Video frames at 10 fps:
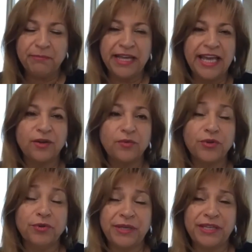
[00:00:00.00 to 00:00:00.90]
my
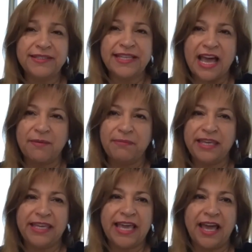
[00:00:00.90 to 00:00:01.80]
Aunt Ruby sat
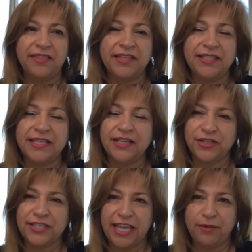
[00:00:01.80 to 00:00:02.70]
me at the
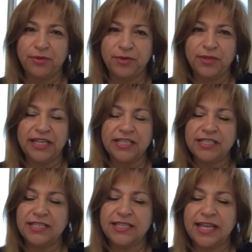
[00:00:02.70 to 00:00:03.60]
dinner table
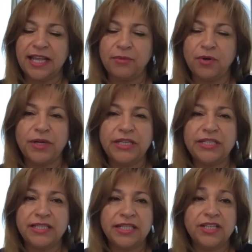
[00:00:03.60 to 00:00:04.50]
and she said, I'm going
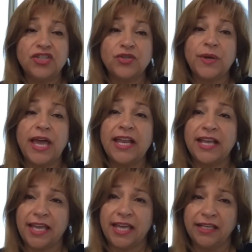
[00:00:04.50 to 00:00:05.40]
to teach you
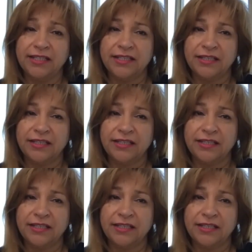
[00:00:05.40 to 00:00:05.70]
etiquette